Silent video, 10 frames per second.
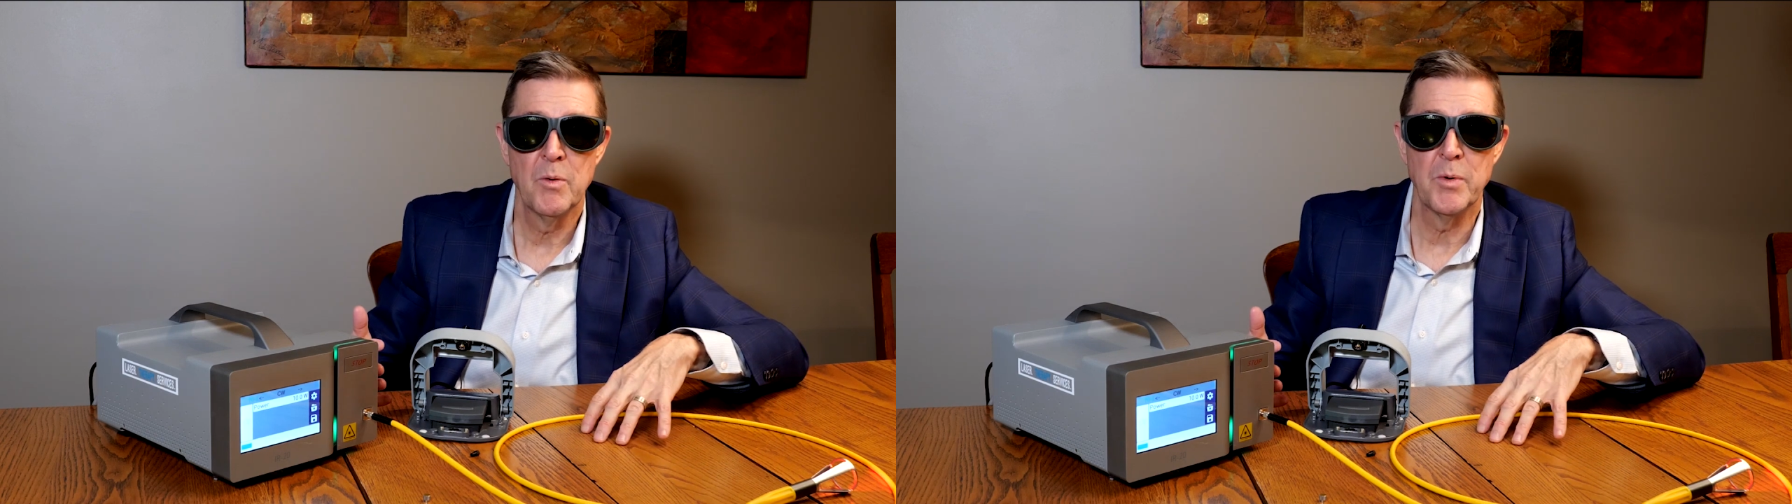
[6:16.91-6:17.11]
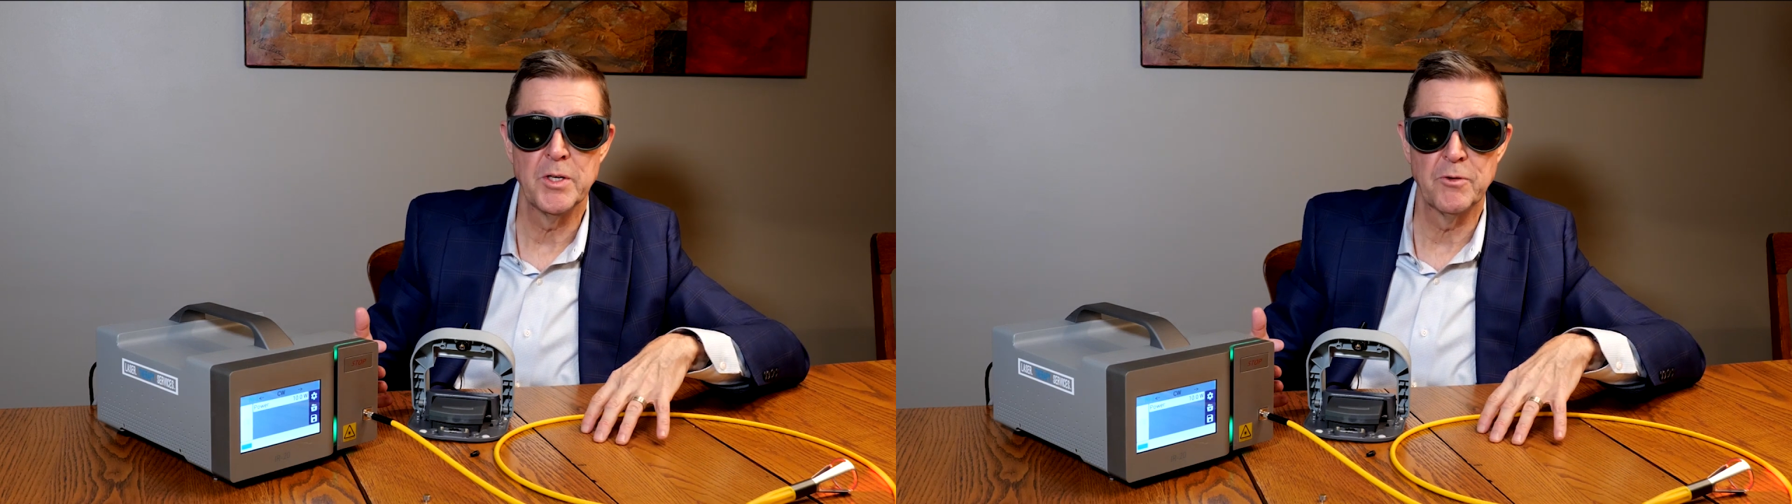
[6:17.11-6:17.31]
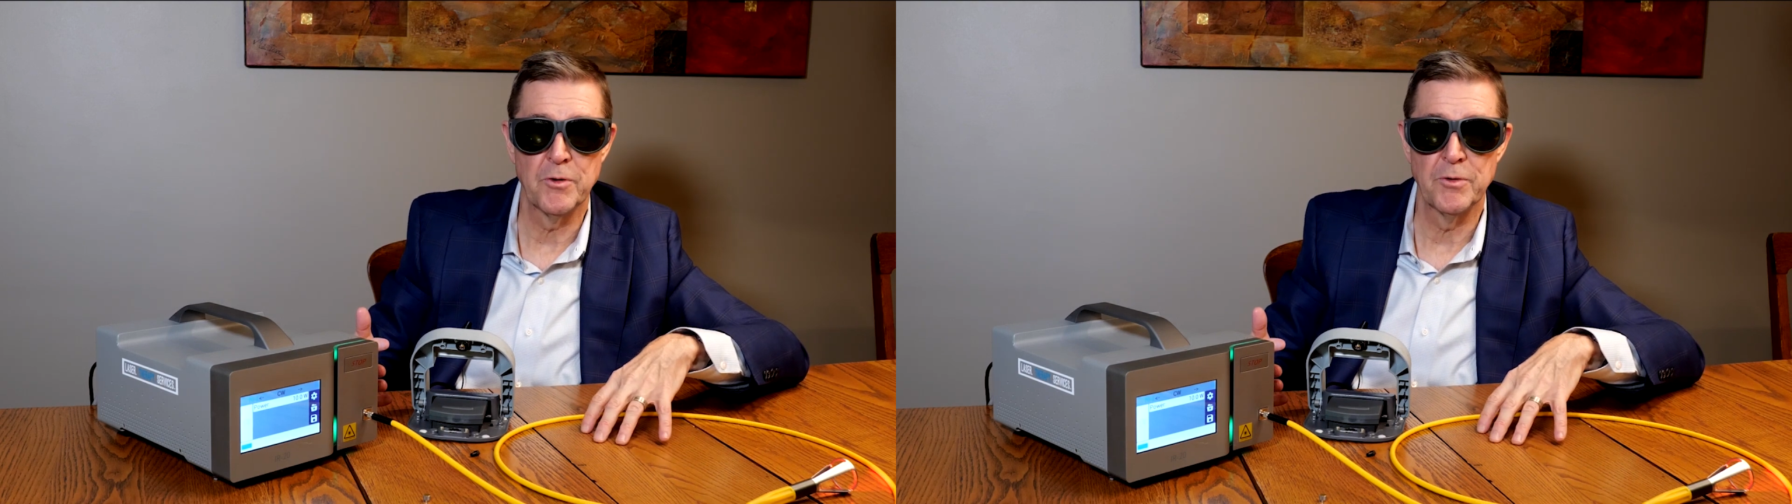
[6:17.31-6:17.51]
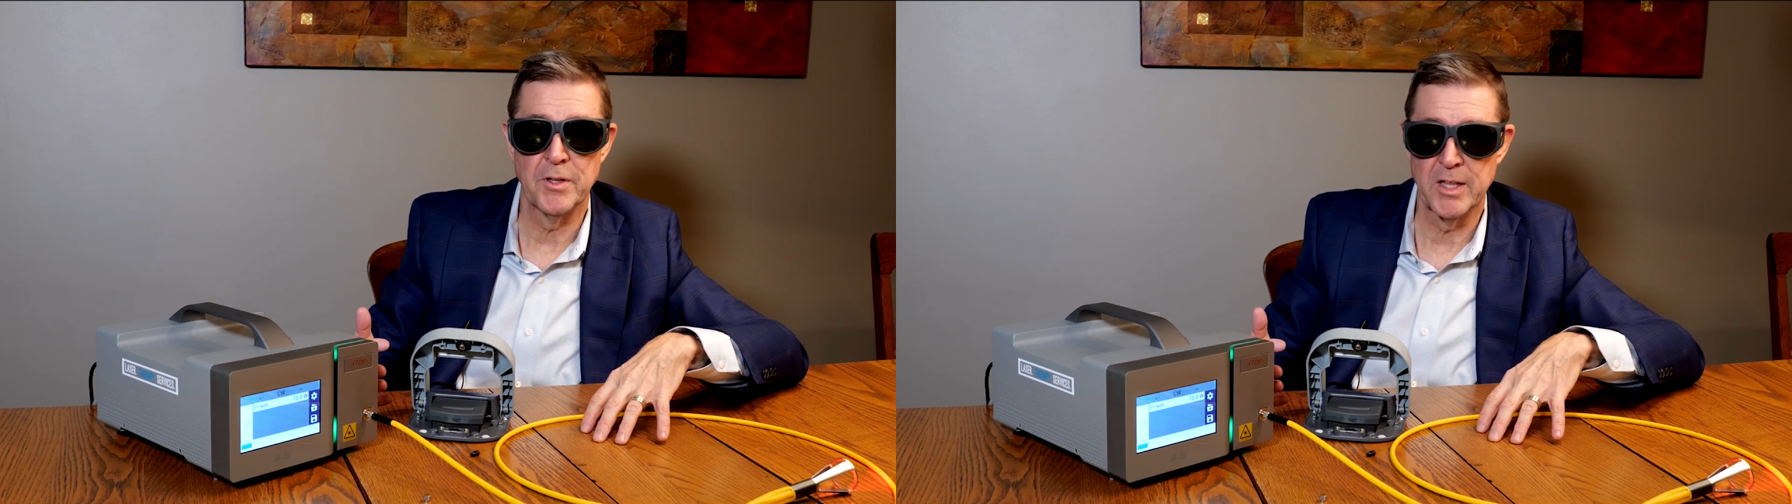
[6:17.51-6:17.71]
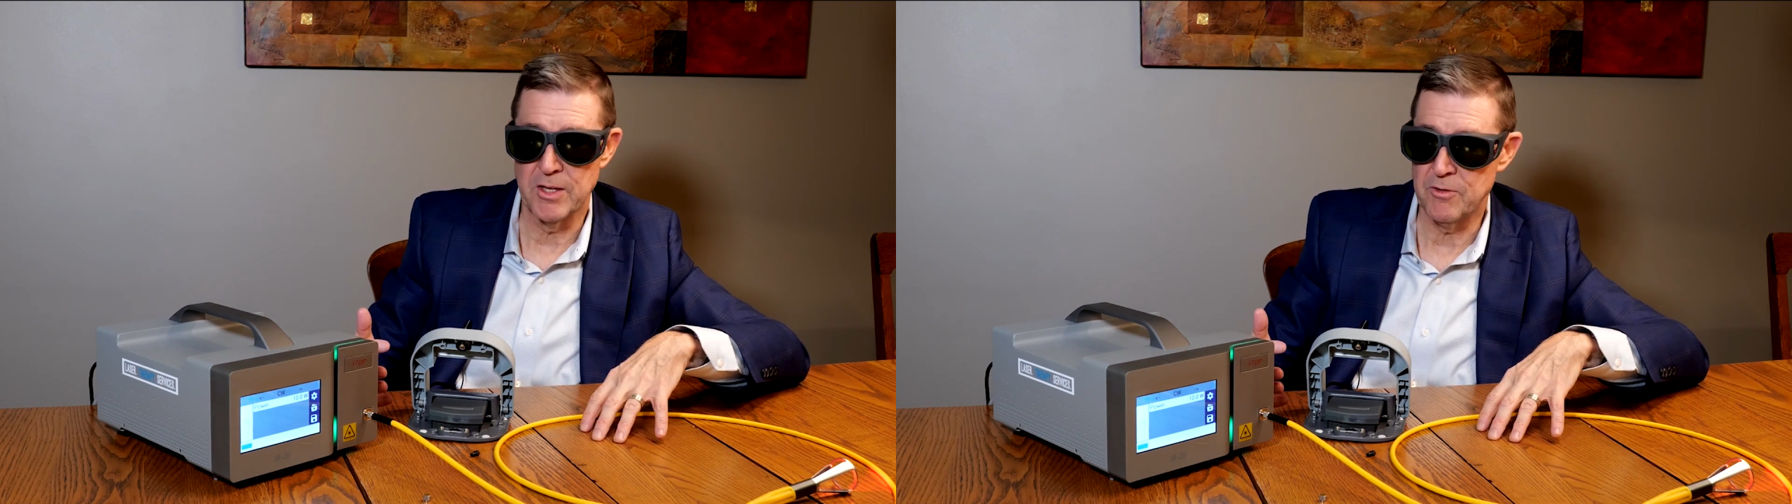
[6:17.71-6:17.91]
when you turn the
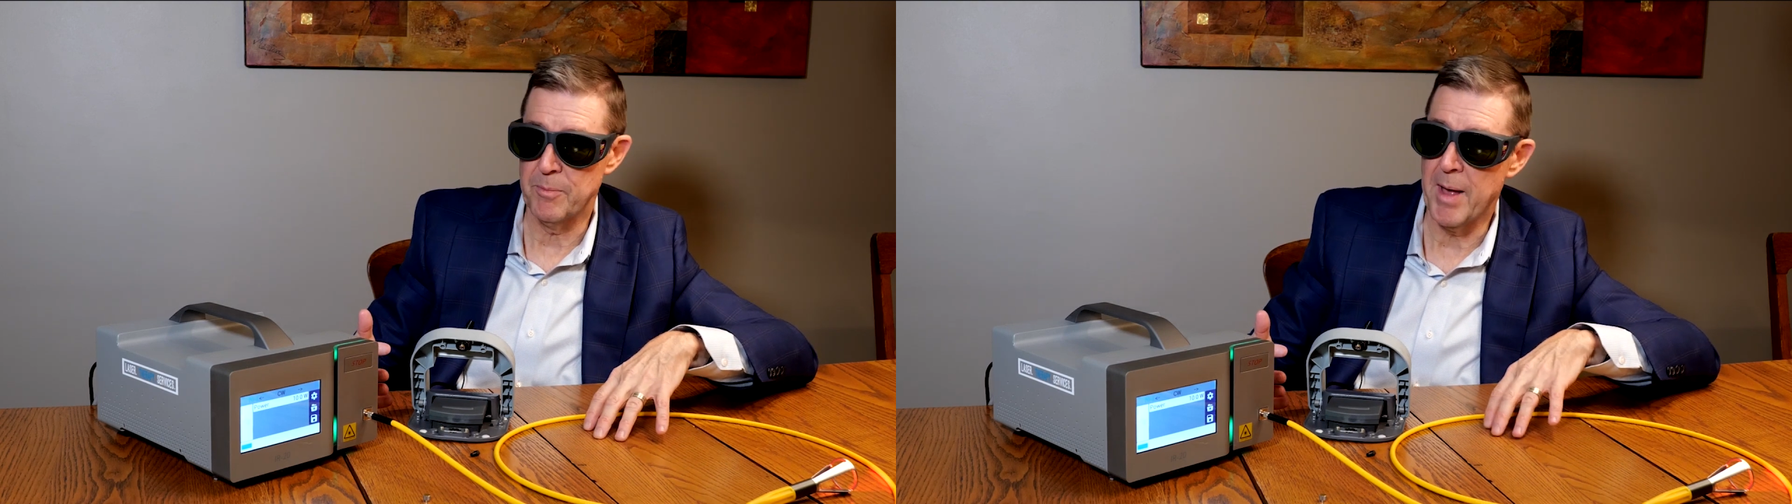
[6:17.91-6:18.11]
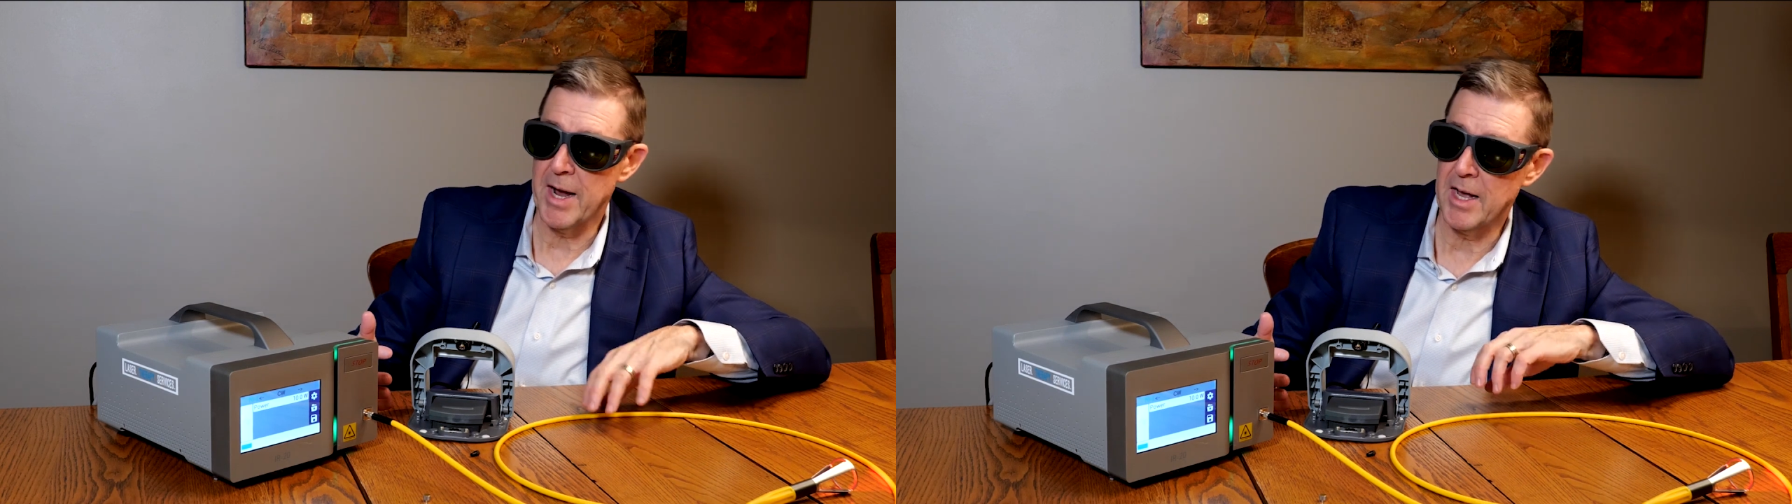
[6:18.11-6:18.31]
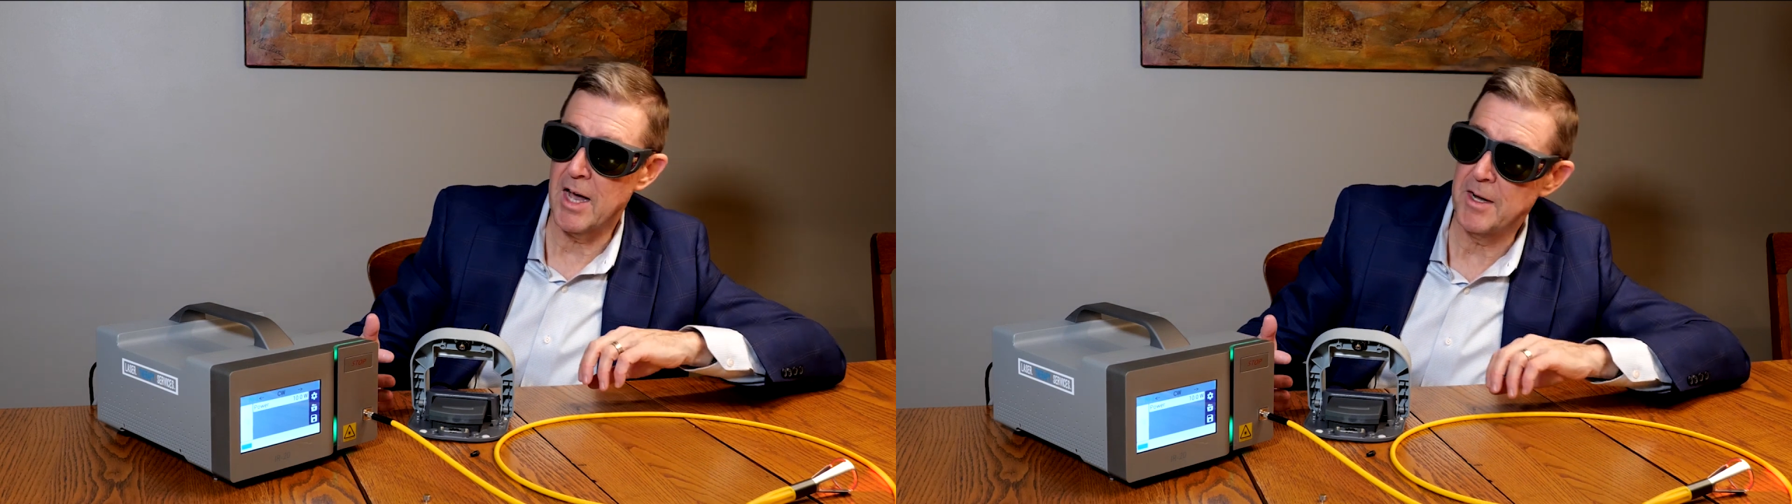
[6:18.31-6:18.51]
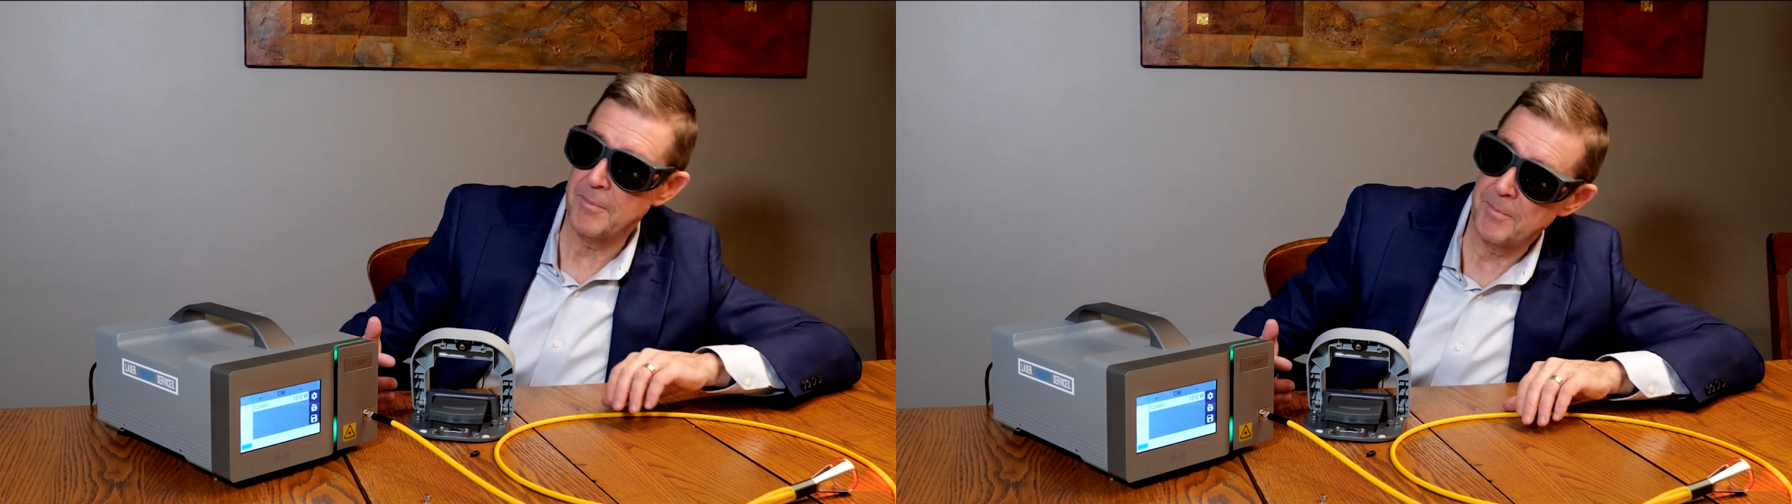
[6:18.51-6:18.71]
laser back on.